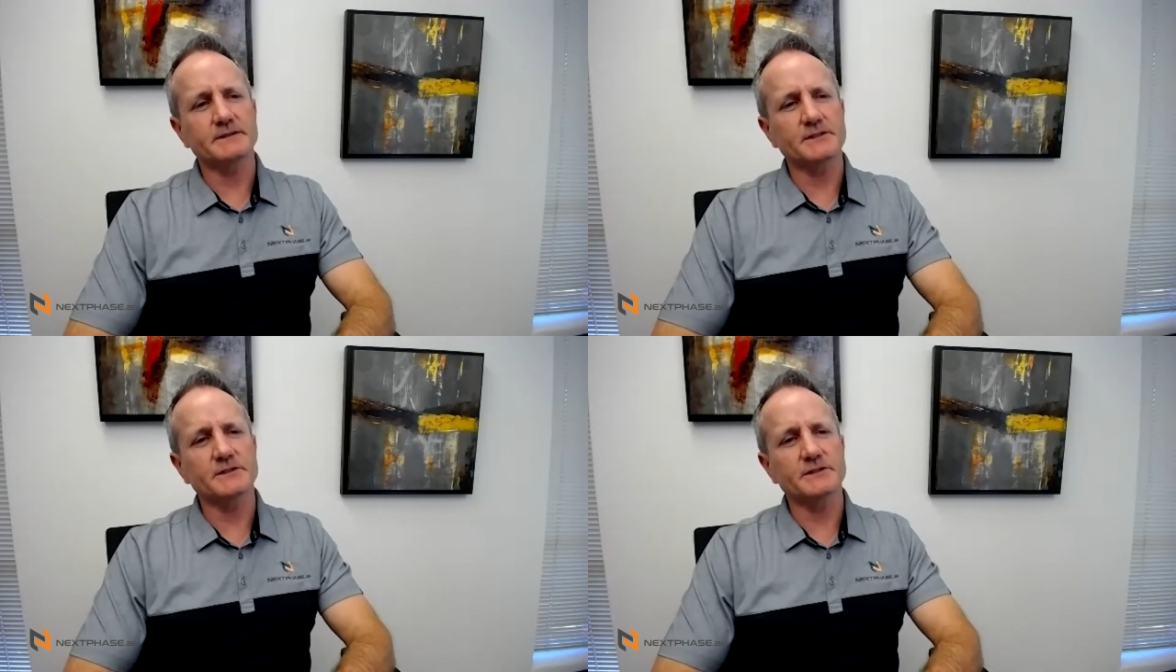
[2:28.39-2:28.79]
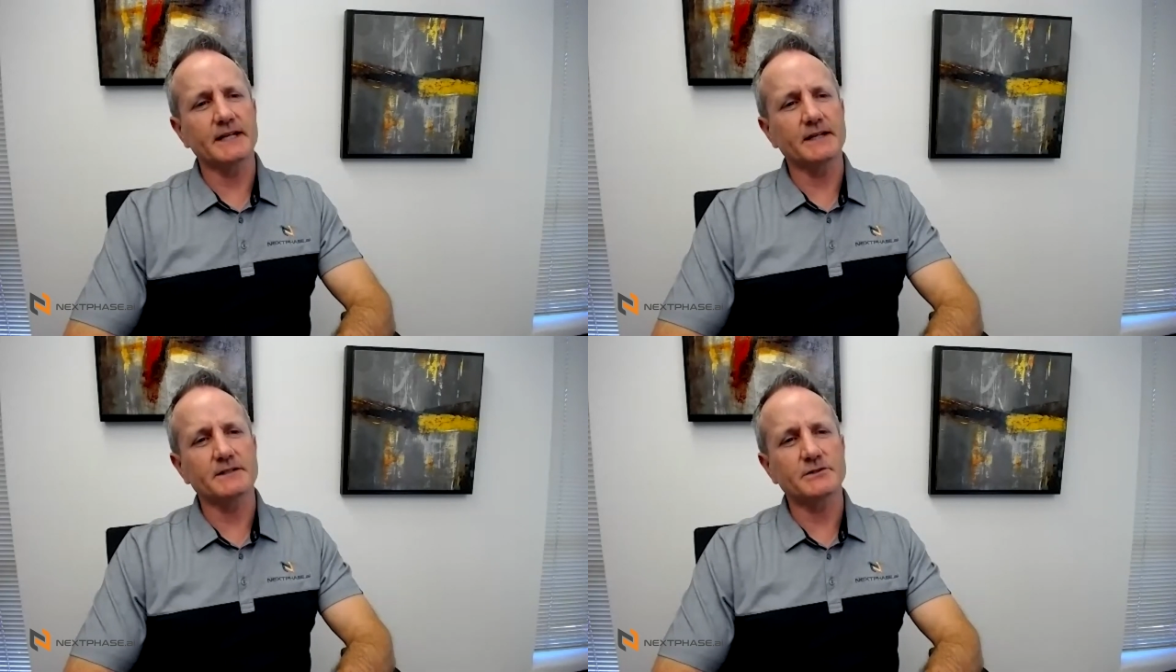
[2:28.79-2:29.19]
such as
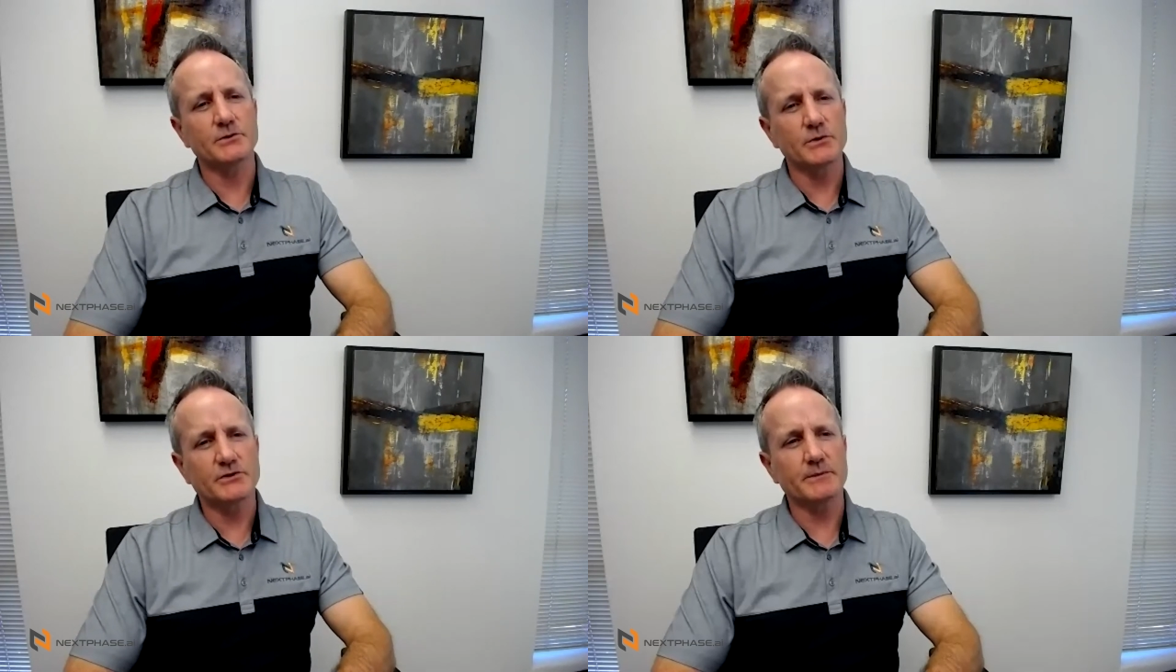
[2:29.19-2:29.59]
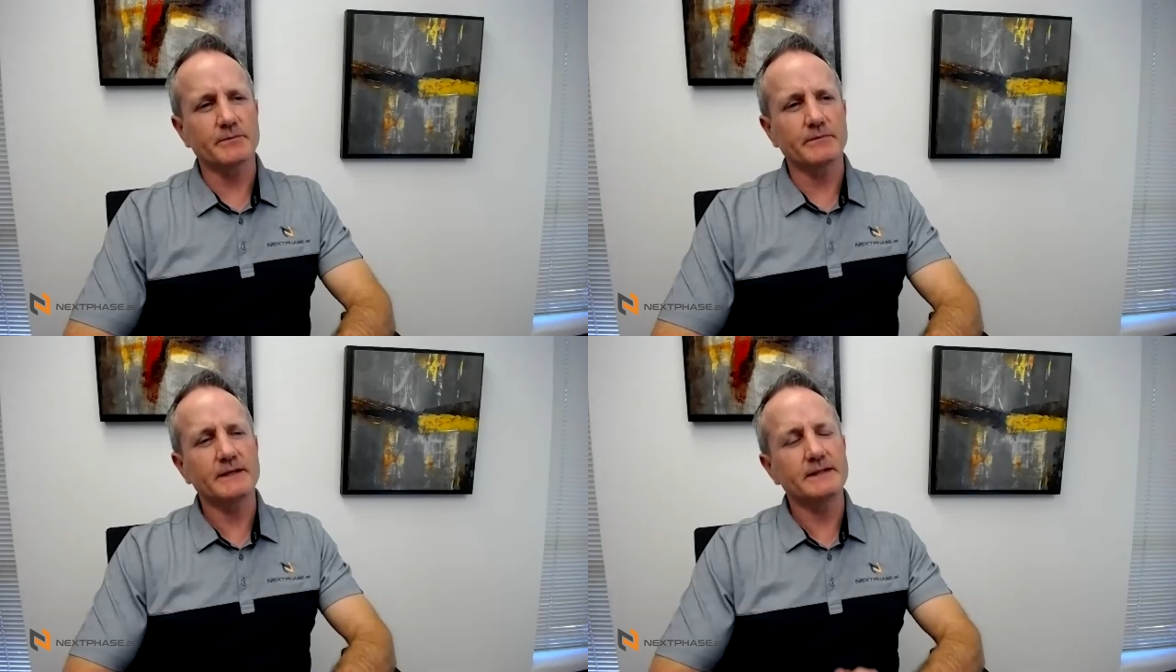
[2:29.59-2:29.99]
data stewardship
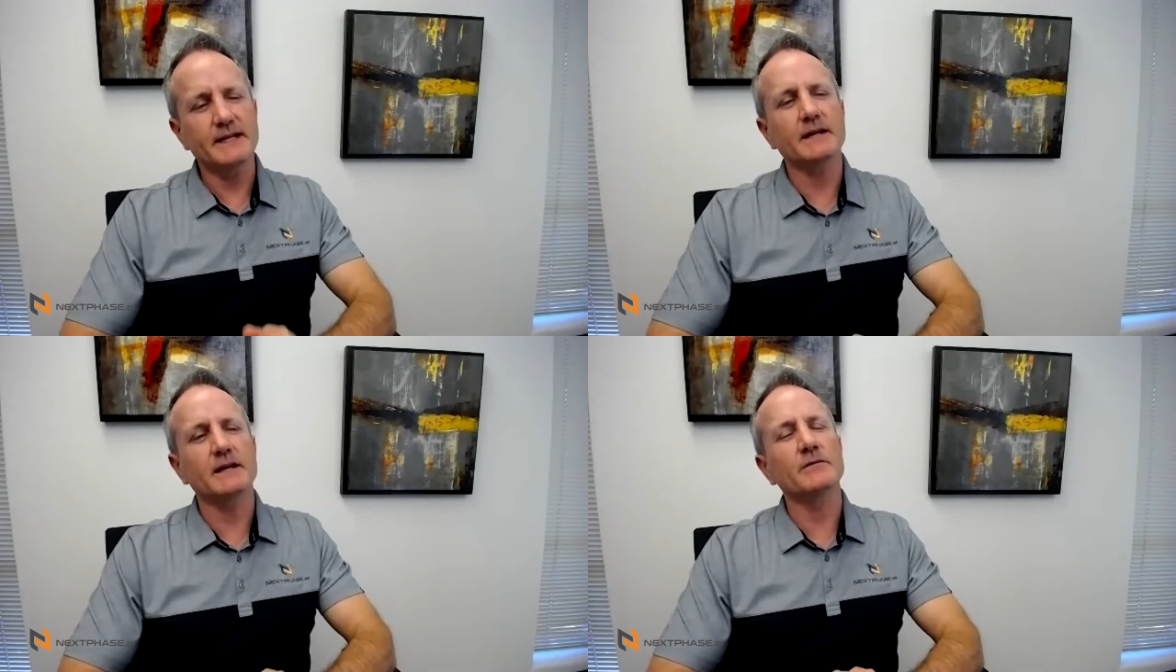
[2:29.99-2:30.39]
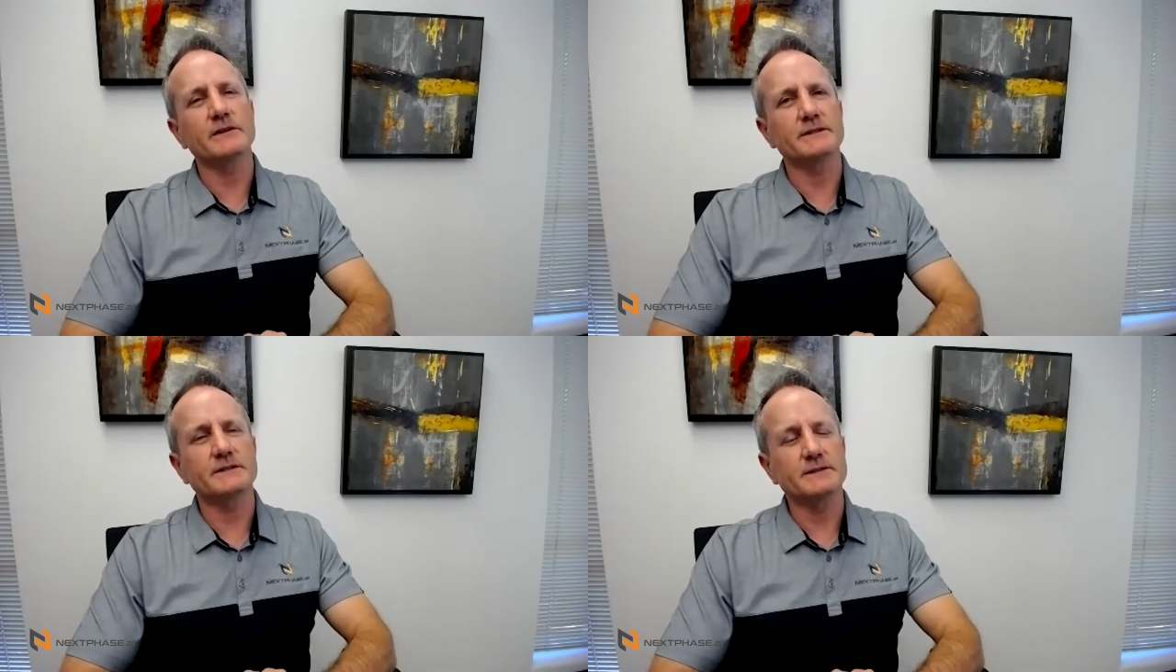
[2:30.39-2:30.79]
and data
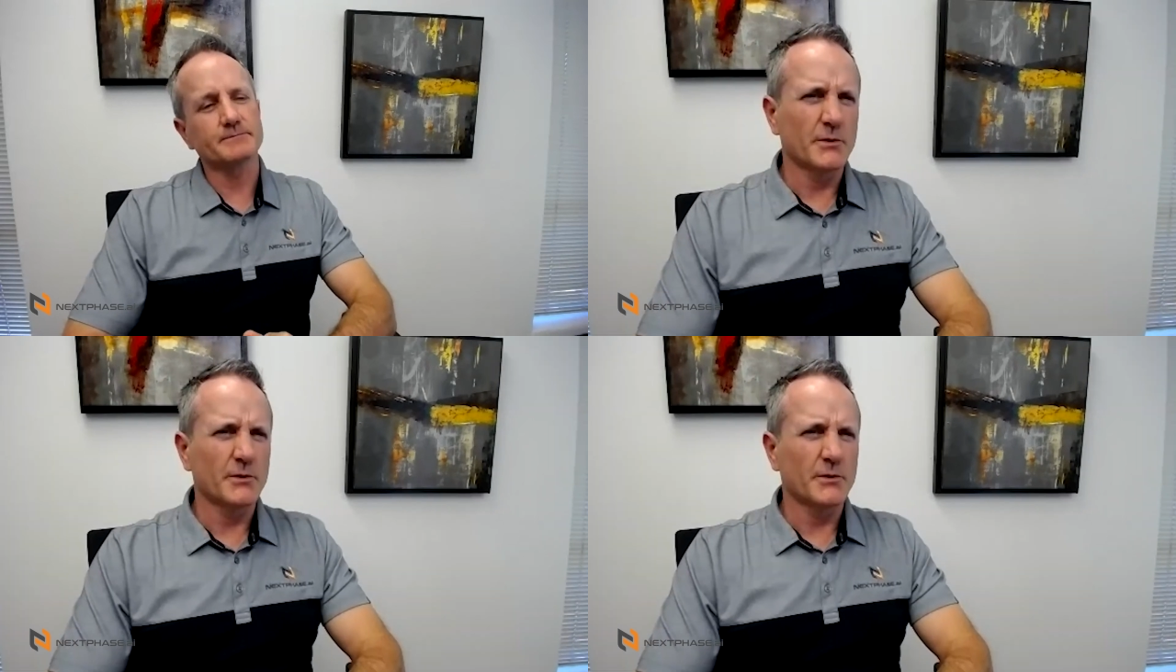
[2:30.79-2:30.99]
governance.